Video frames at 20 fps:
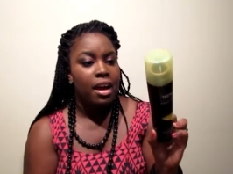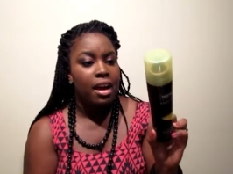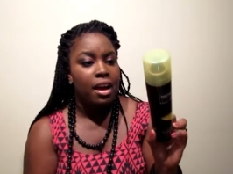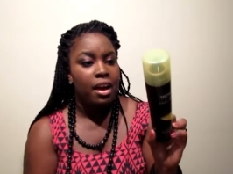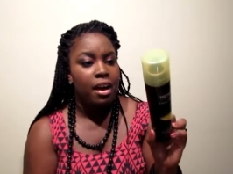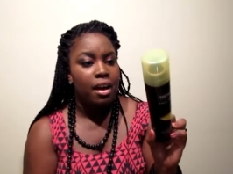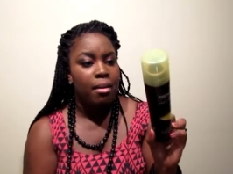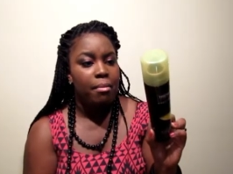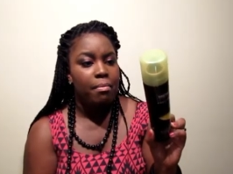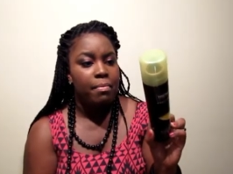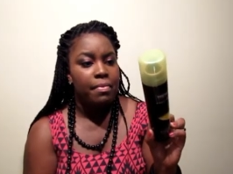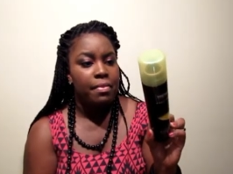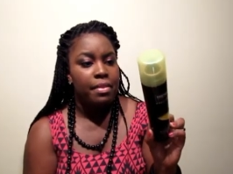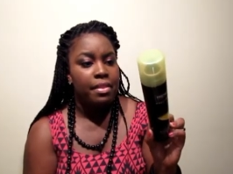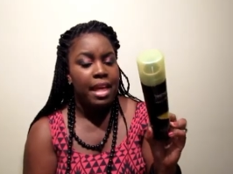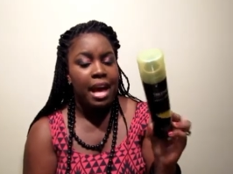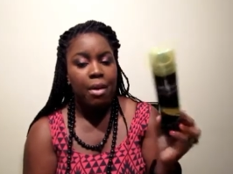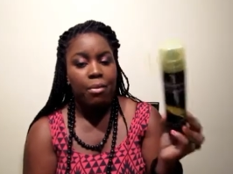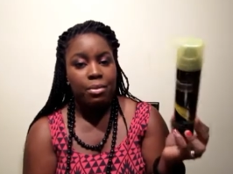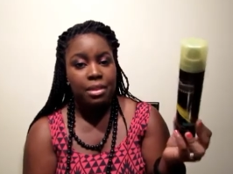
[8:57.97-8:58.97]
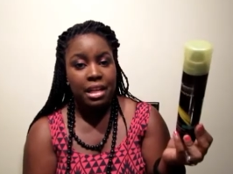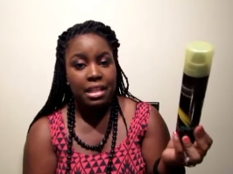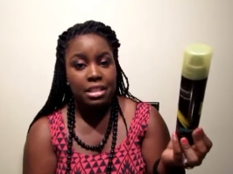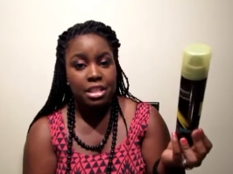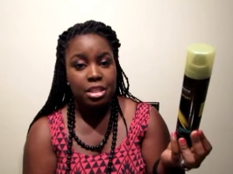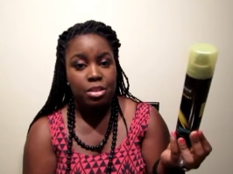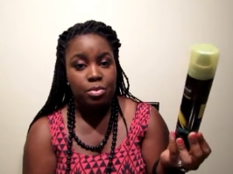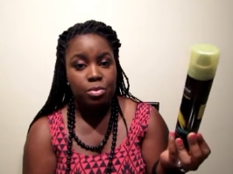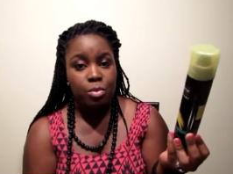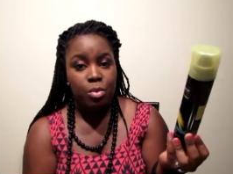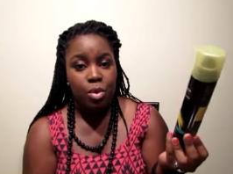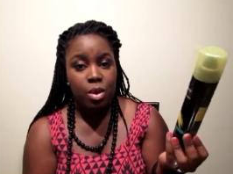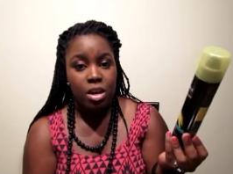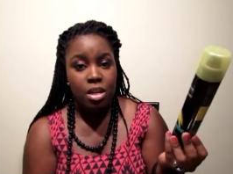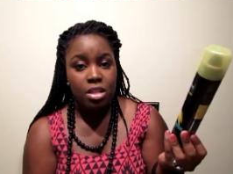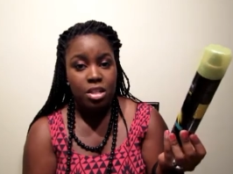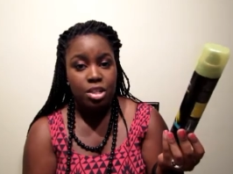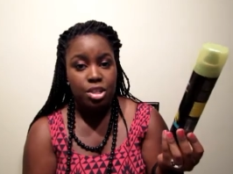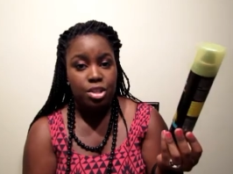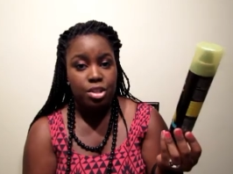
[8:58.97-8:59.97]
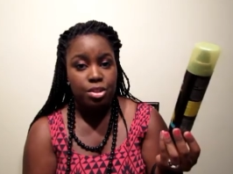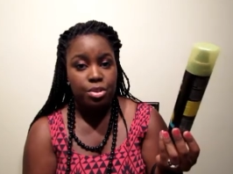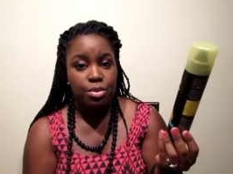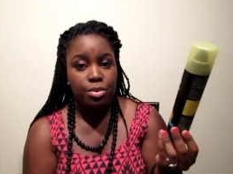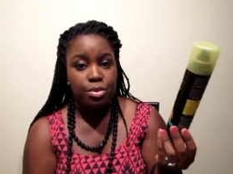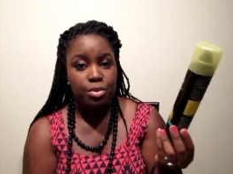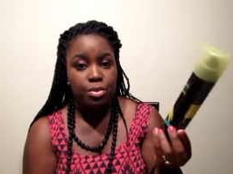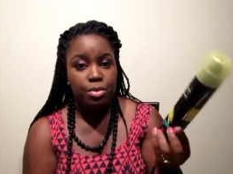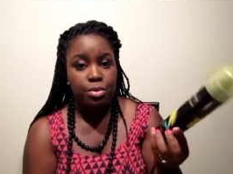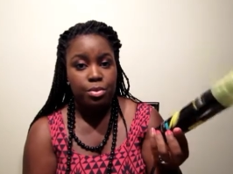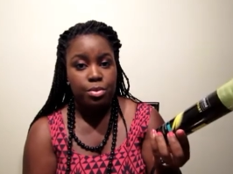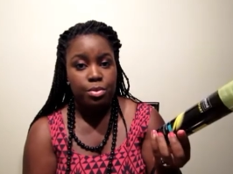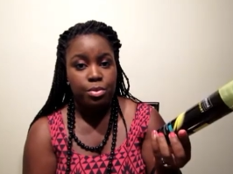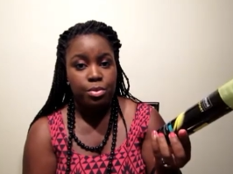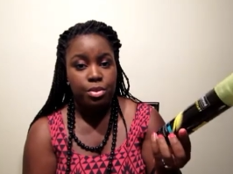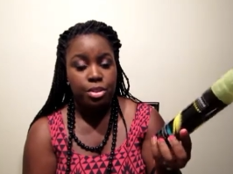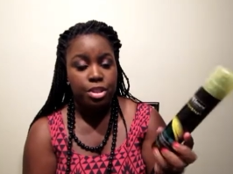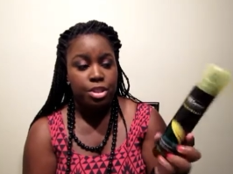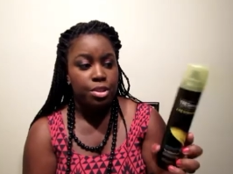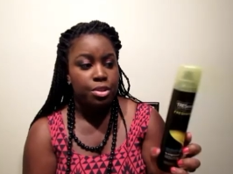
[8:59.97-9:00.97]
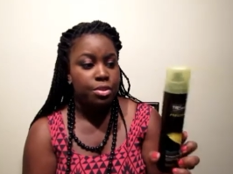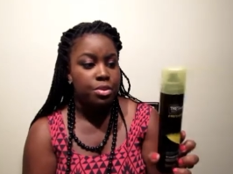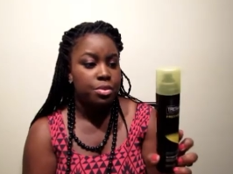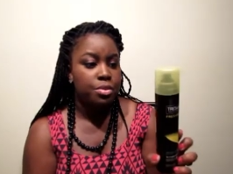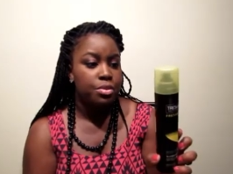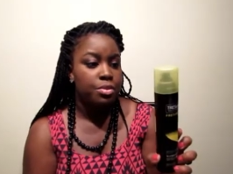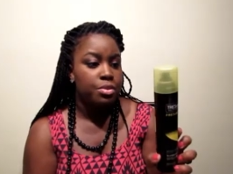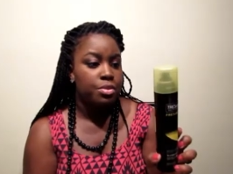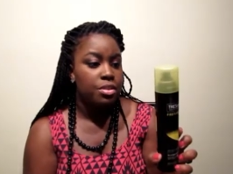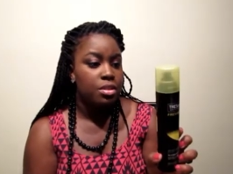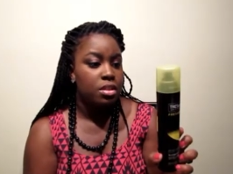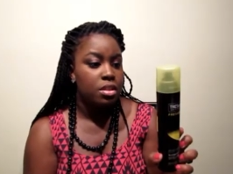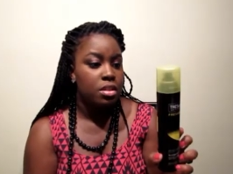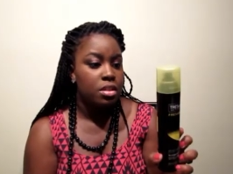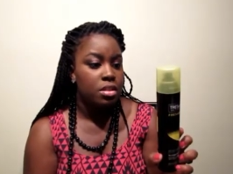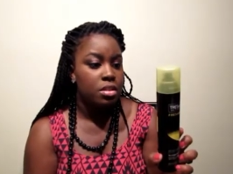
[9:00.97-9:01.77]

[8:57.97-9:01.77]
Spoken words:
that one I didn't want to use.